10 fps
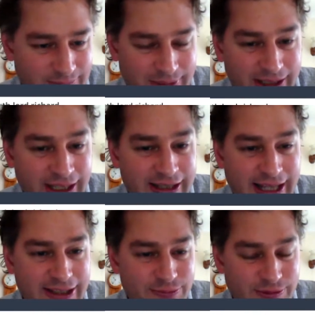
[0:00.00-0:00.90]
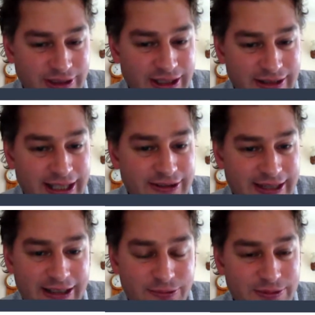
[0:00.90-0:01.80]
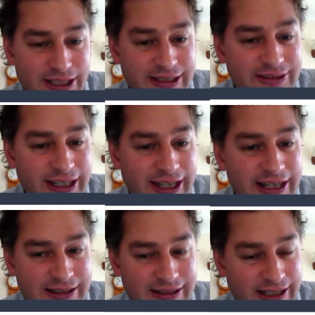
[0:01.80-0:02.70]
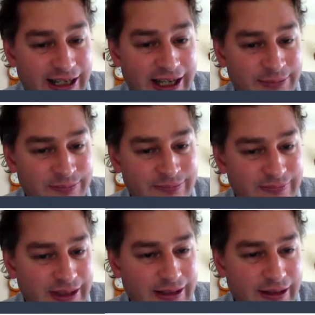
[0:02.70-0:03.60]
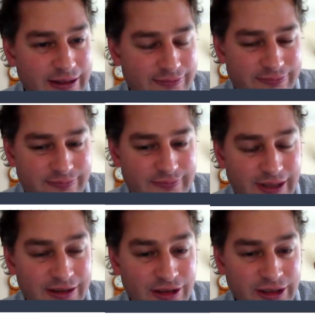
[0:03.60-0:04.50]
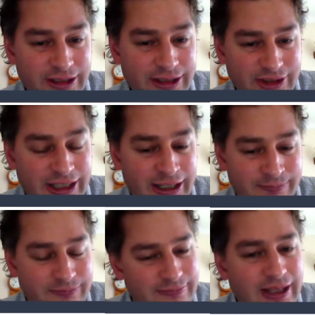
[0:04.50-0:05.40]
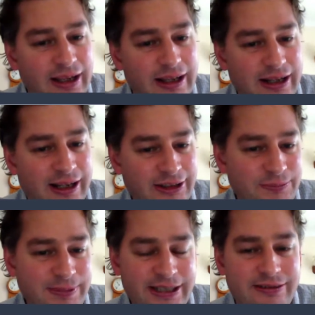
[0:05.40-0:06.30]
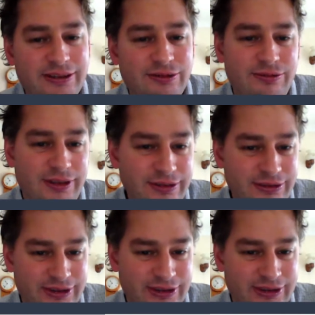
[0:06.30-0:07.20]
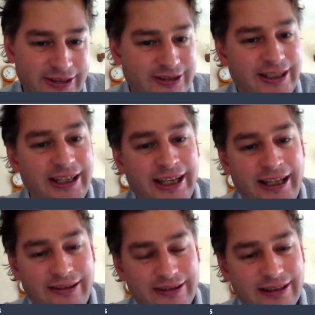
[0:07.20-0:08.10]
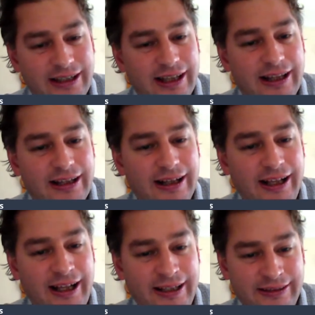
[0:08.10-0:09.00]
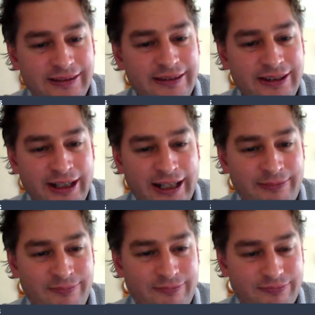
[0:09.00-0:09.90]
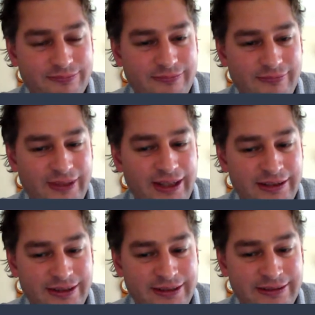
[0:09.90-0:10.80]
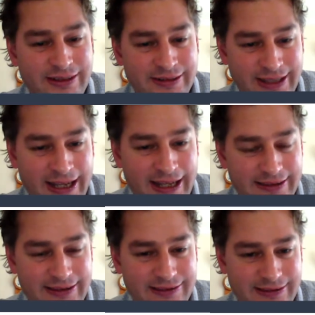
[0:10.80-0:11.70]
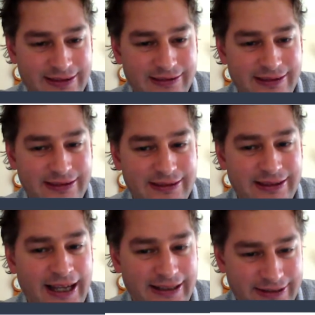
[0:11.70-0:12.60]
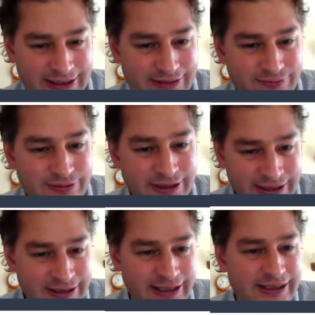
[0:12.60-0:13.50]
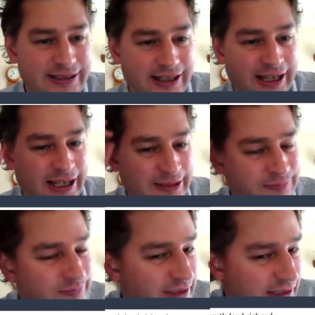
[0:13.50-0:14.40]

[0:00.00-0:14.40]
but yeah, that's what I that, that's what I say. Um, a lot of the time, I speak the truth as I see it, and um, and and that that's it really. Um,